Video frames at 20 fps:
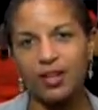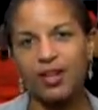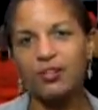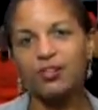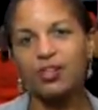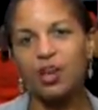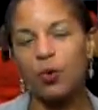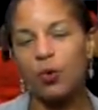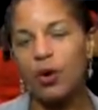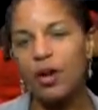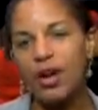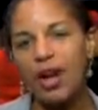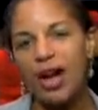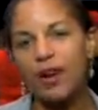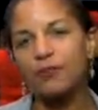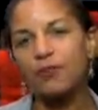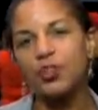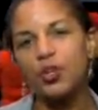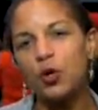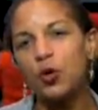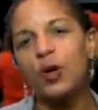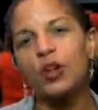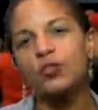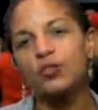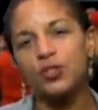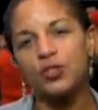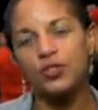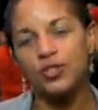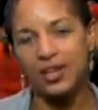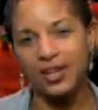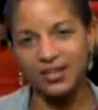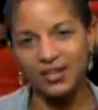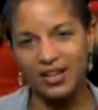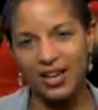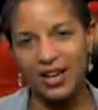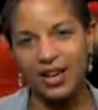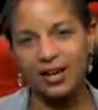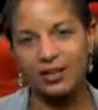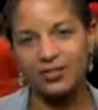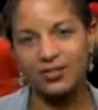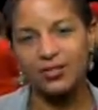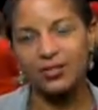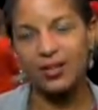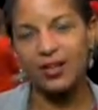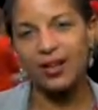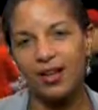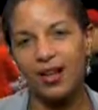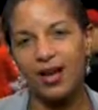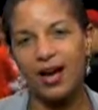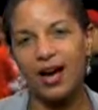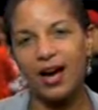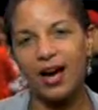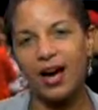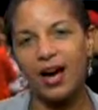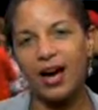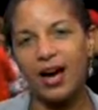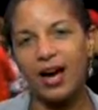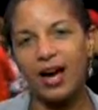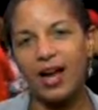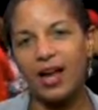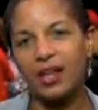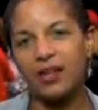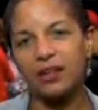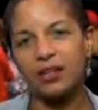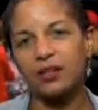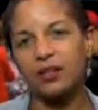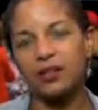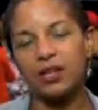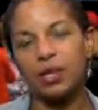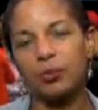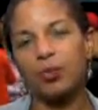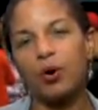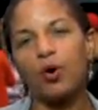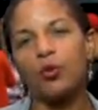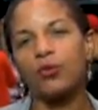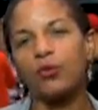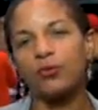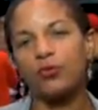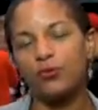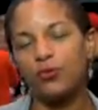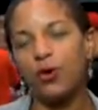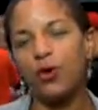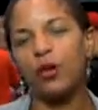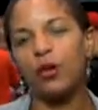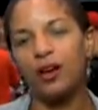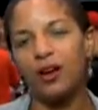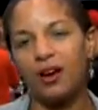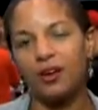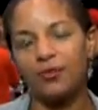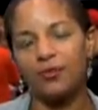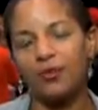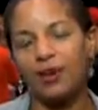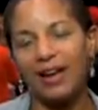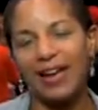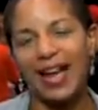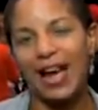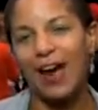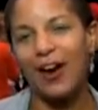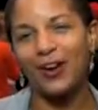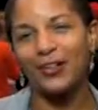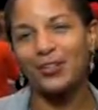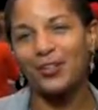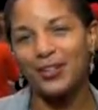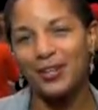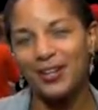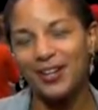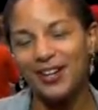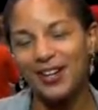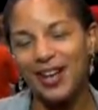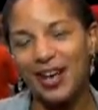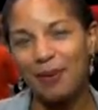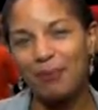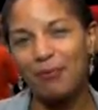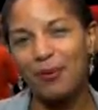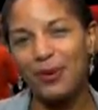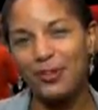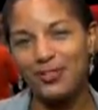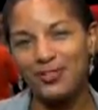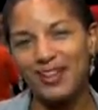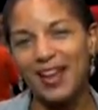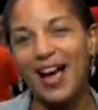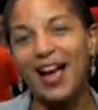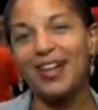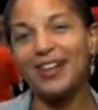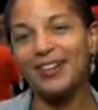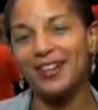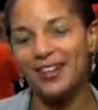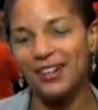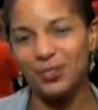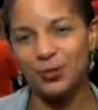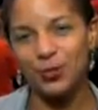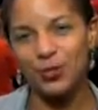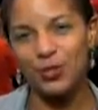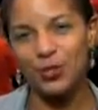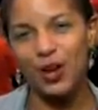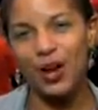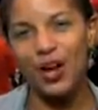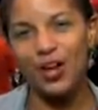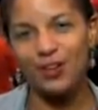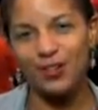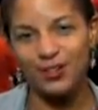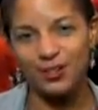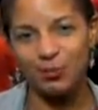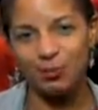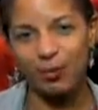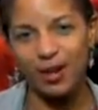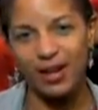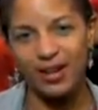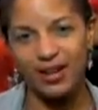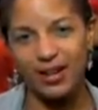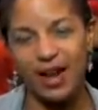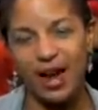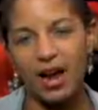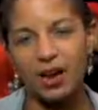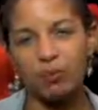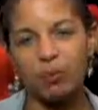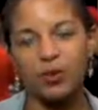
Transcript: So we have two interesting tickets, and they're both full of character and personality, as we saw on display tonight.